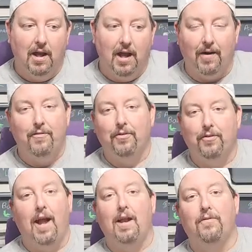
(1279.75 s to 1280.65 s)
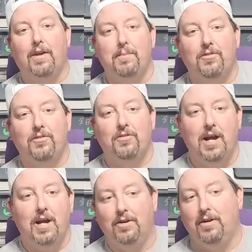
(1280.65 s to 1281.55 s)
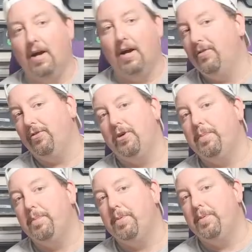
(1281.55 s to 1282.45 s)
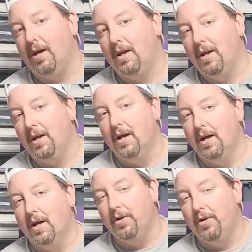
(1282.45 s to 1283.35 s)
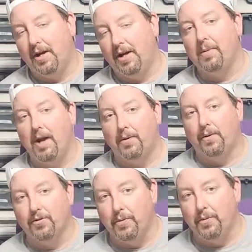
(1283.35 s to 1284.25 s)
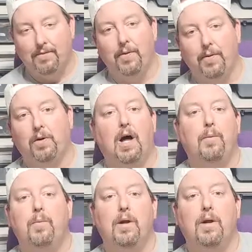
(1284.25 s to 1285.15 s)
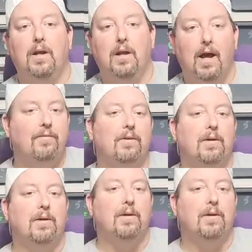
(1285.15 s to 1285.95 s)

If I free handled venomous snakes and did crazy, stupid shit, or using camera angles, we'd have all the clout we wanted ever.